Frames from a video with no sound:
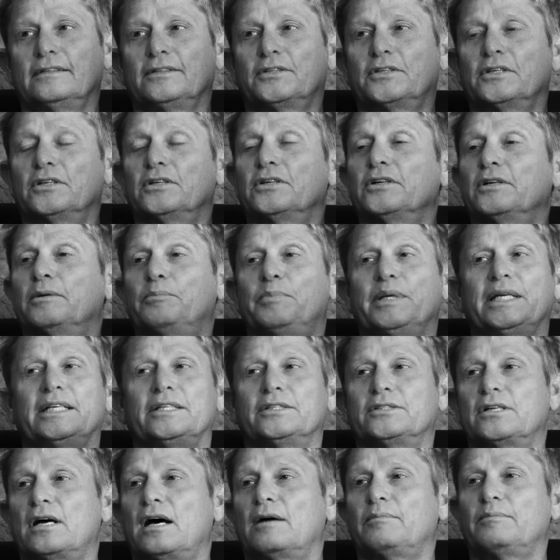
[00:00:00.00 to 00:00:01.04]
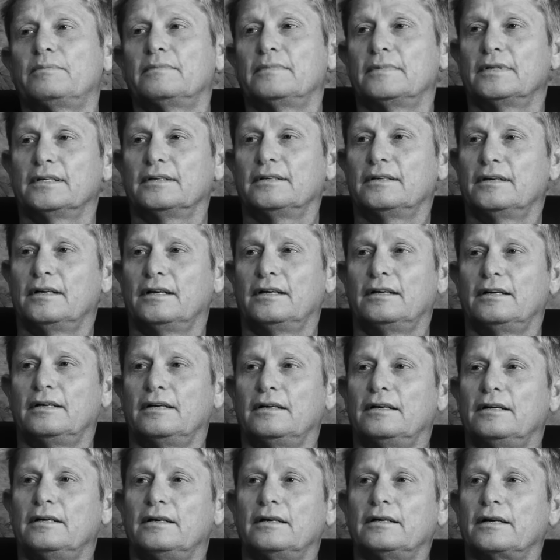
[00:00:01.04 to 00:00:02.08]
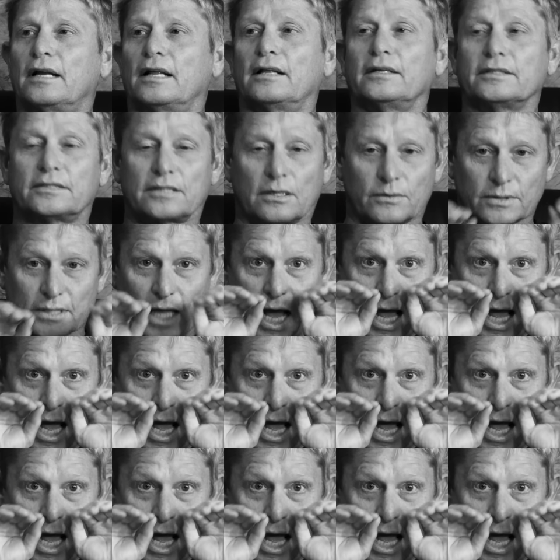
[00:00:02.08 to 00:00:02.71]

Could have heard a pin drop. And all I saw was